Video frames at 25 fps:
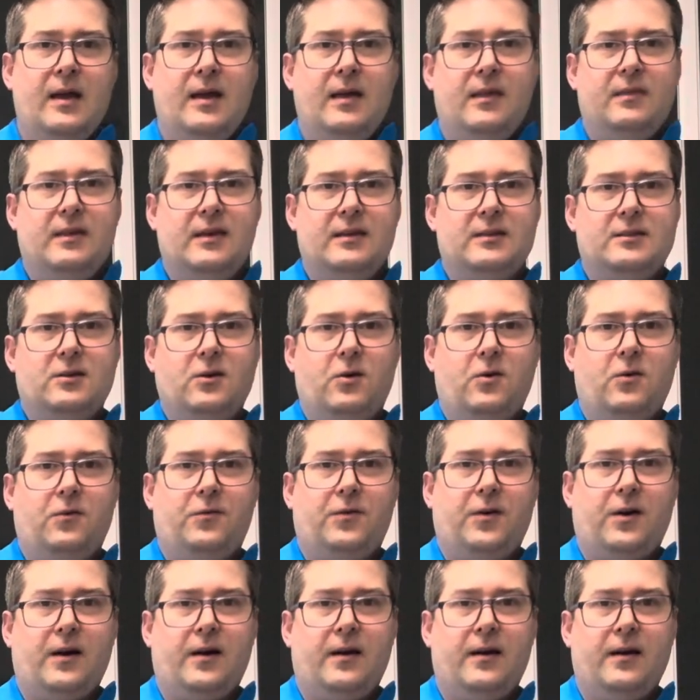
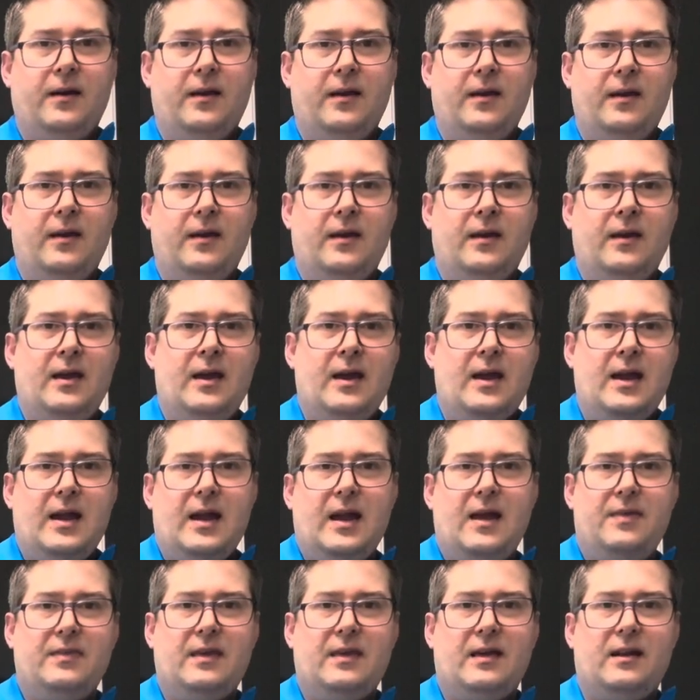
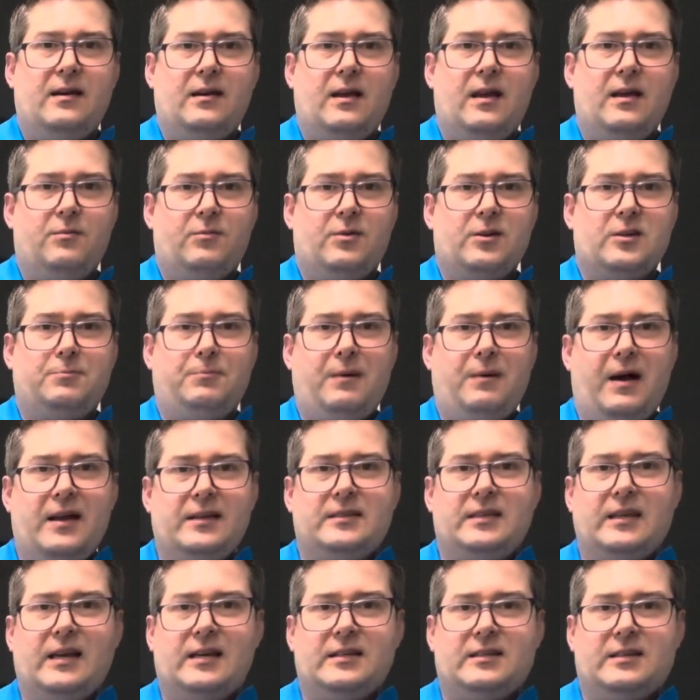and then in response
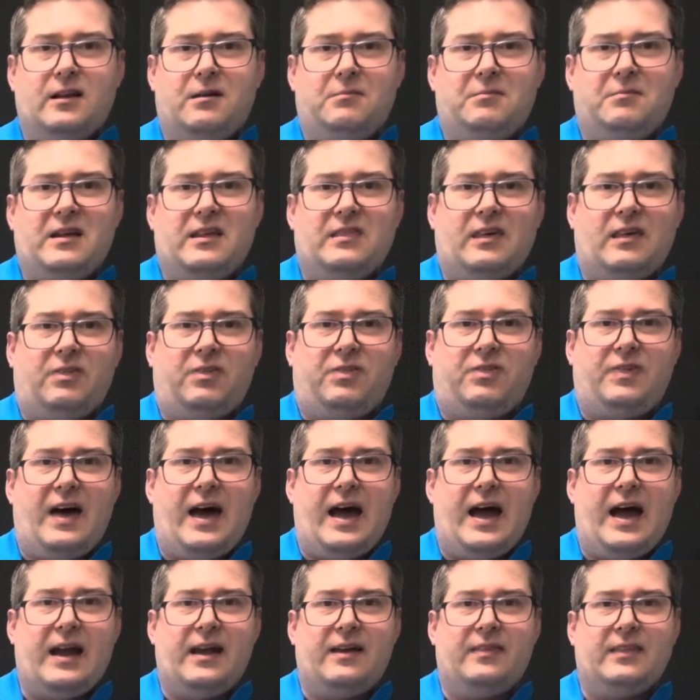to that, it's going to be the
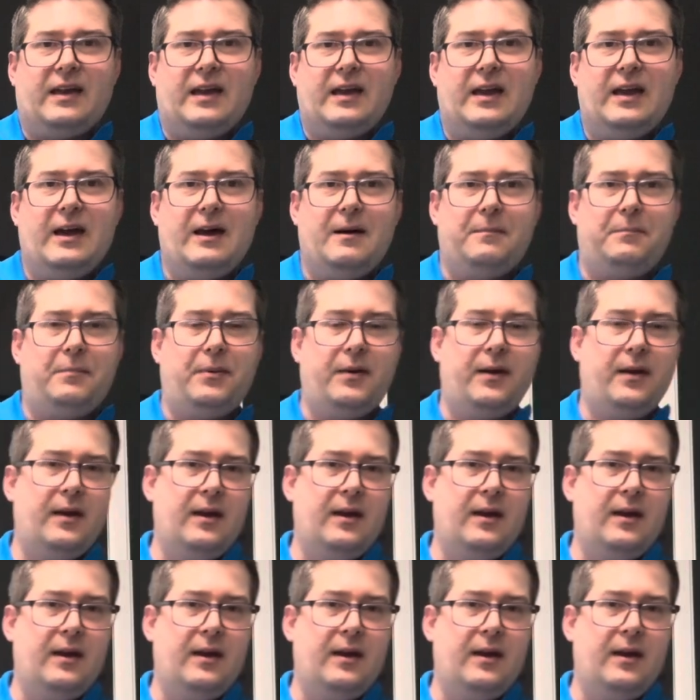thigh and the hip.